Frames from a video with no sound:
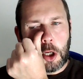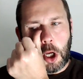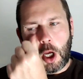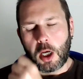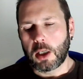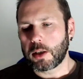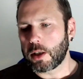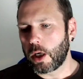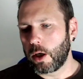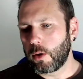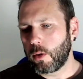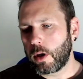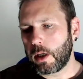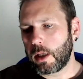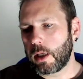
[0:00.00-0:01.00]
So
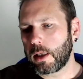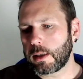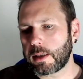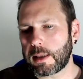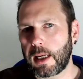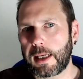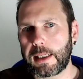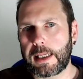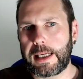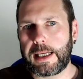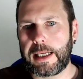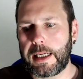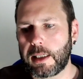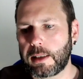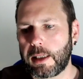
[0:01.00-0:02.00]

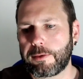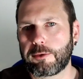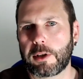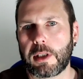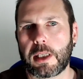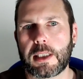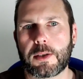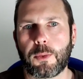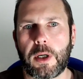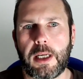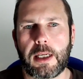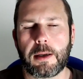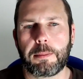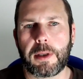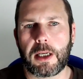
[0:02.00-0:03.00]
slightly different this
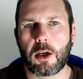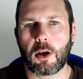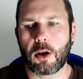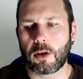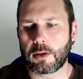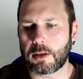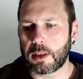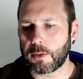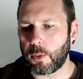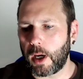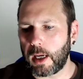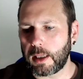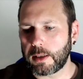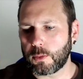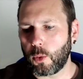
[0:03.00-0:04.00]
week because as well
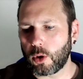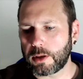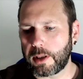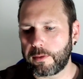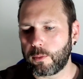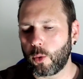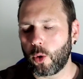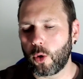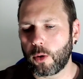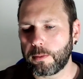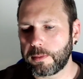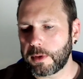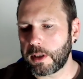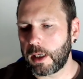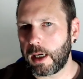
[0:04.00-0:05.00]
as what I've worn,
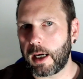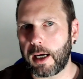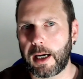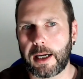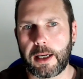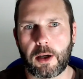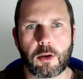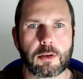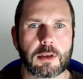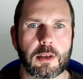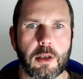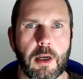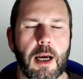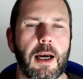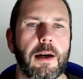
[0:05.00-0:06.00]
I also
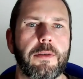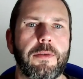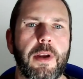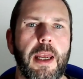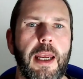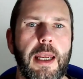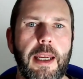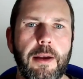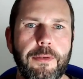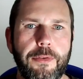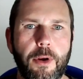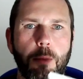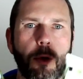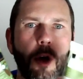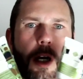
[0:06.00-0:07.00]
have a few
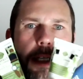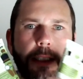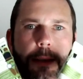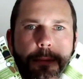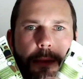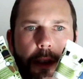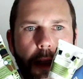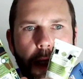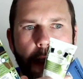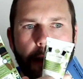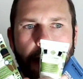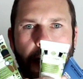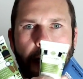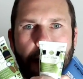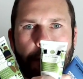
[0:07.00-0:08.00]
more items that
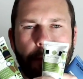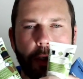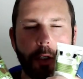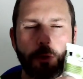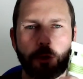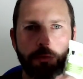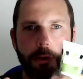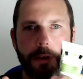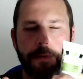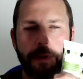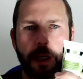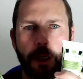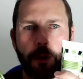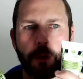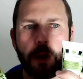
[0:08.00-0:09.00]
I'm going to
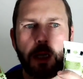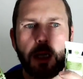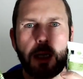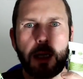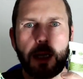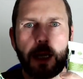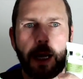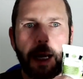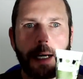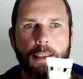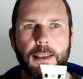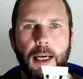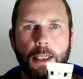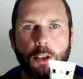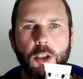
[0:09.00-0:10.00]
review, and
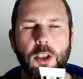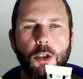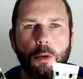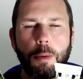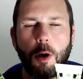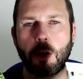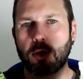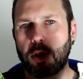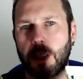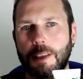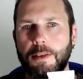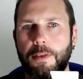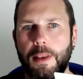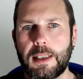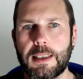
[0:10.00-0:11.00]
I do apologise
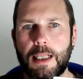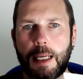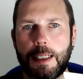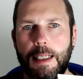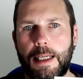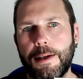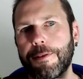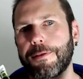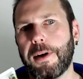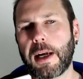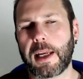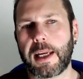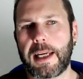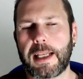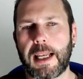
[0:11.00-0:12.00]
for the slightly
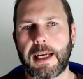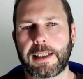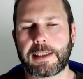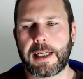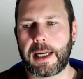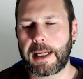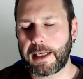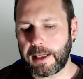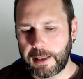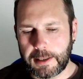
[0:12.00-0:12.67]
funky lighting,